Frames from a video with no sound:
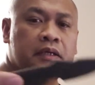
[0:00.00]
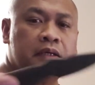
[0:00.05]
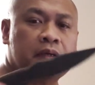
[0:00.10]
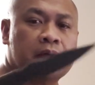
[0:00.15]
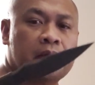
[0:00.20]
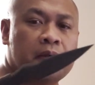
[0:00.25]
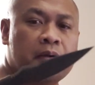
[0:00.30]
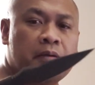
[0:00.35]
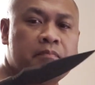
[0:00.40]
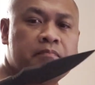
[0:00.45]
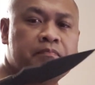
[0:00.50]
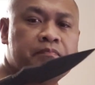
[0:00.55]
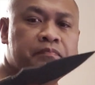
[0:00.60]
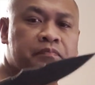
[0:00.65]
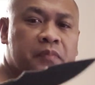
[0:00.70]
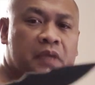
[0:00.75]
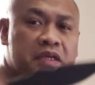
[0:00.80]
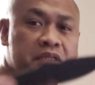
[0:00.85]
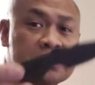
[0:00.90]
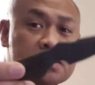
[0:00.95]

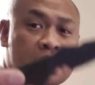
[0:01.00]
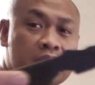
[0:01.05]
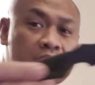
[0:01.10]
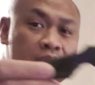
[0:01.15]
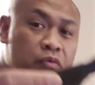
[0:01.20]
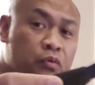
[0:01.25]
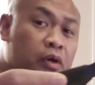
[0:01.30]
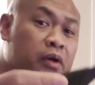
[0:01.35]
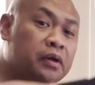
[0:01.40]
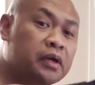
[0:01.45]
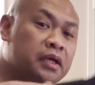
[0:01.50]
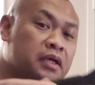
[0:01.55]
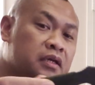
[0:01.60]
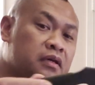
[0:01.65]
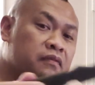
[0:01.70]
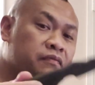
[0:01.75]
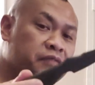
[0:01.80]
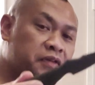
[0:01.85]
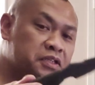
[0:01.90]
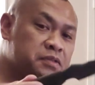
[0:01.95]
I started
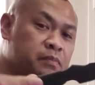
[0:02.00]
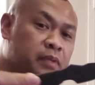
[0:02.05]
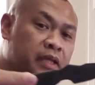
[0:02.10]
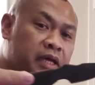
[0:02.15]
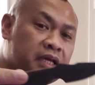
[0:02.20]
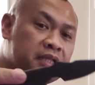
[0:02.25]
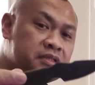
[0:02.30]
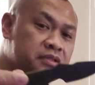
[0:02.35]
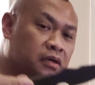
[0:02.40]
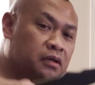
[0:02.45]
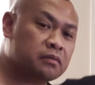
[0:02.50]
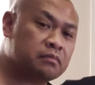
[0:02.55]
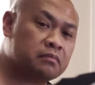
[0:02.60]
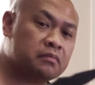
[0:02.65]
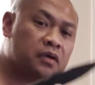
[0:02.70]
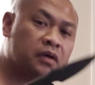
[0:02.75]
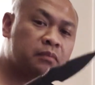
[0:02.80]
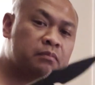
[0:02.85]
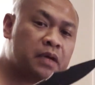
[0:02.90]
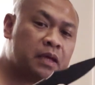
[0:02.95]
wearing fixed blades
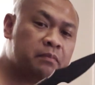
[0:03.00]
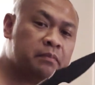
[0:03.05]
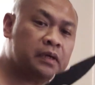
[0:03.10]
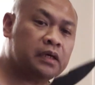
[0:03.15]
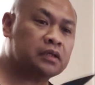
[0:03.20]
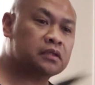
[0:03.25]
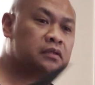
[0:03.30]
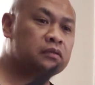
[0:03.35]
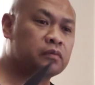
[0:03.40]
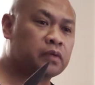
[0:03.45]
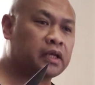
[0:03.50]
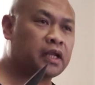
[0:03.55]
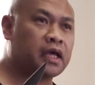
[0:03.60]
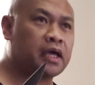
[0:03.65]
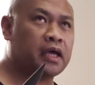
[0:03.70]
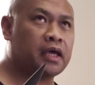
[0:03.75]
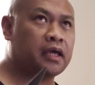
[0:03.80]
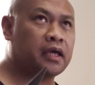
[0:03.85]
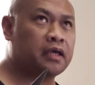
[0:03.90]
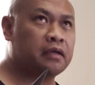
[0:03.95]
on my belt when
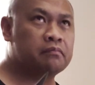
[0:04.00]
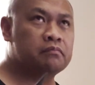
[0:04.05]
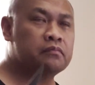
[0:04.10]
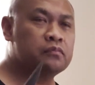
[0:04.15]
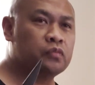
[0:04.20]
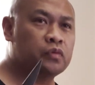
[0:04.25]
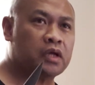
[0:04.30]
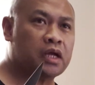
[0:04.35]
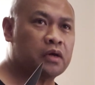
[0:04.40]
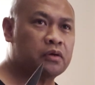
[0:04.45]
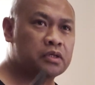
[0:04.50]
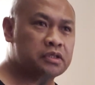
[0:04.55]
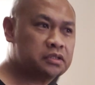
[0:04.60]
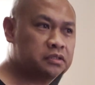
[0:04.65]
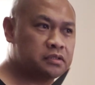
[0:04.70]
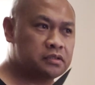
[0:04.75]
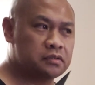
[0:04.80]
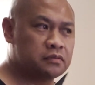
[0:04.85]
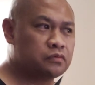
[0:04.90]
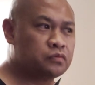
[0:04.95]
I
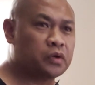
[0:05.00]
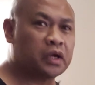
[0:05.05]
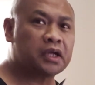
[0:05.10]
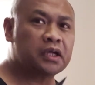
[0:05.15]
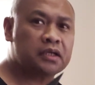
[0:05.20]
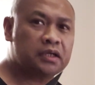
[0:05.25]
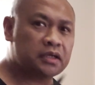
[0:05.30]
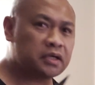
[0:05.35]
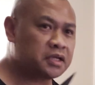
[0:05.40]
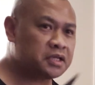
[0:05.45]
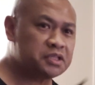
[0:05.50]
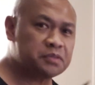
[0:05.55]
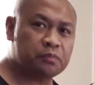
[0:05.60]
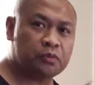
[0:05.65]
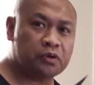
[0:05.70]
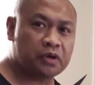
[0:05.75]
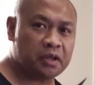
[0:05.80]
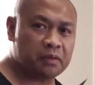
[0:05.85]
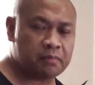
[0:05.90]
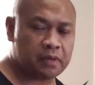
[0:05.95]
was regularly
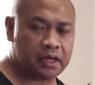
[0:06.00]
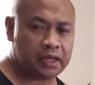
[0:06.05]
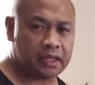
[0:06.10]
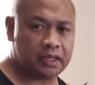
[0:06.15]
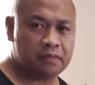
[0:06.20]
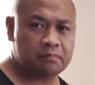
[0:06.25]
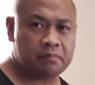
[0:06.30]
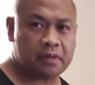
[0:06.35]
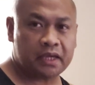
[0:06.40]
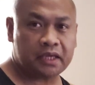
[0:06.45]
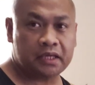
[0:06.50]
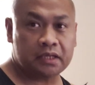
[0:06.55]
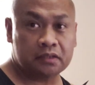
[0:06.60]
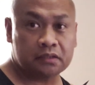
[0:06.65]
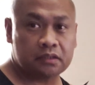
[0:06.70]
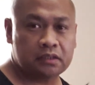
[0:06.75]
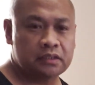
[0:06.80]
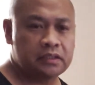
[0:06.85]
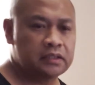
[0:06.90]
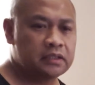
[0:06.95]
sporting my
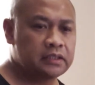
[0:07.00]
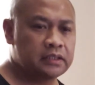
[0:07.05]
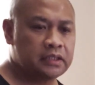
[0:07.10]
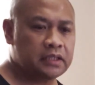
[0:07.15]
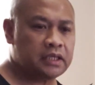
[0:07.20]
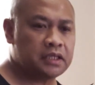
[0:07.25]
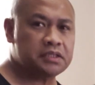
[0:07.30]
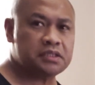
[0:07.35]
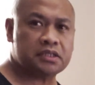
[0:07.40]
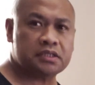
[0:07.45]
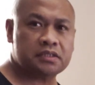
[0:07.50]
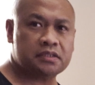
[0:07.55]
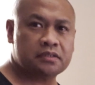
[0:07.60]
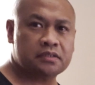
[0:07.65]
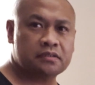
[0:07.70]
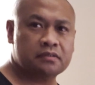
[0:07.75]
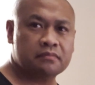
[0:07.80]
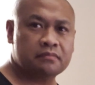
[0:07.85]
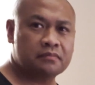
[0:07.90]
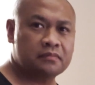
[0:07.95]
kilt.
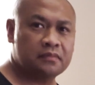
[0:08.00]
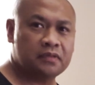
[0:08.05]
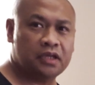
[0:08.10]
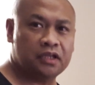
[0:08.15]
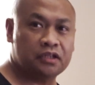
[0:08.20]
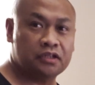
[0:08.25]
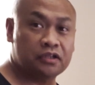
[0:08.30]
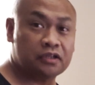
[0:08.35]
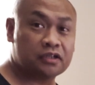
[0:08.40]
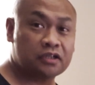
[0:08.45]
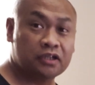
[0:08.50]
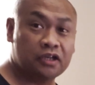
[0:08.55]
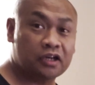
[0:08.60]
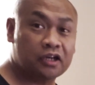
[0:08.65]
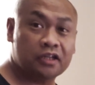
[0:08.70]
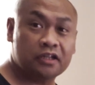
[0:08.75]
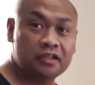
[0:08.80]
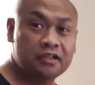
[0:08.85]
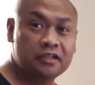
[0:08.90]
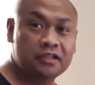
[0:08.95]
It looked
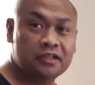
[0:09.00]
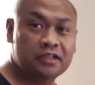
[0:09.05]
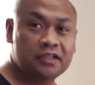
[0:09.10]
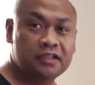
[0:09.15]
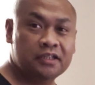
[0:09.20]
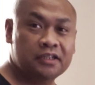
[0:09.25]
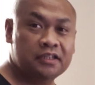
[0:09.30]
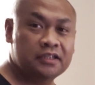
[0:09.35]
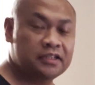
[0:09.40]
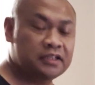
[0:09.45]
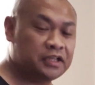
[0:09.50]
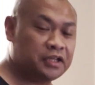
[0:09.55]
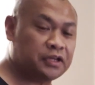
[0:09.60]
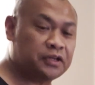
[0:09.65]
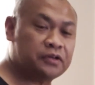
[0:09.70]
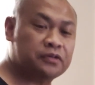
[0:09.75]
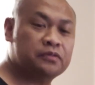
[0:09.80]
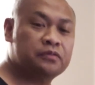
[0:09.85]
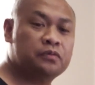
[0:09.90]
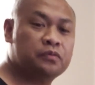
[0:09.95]
good,
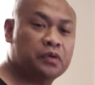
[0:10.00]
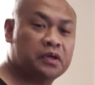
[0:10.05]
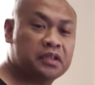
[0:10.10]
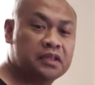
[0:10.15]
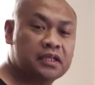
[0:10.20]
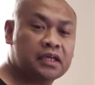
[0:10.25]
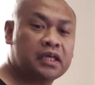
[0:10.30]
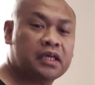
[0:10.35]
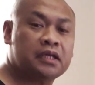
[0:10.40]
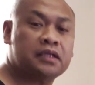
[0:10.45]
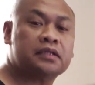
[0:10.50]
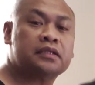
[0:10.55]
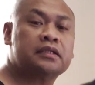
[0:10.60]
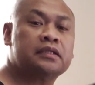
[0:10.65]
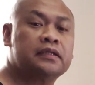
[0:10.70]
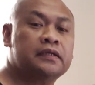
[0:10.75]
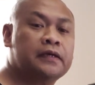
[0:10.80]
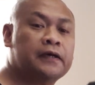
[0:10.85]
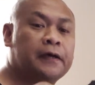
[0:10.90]
with the kilt.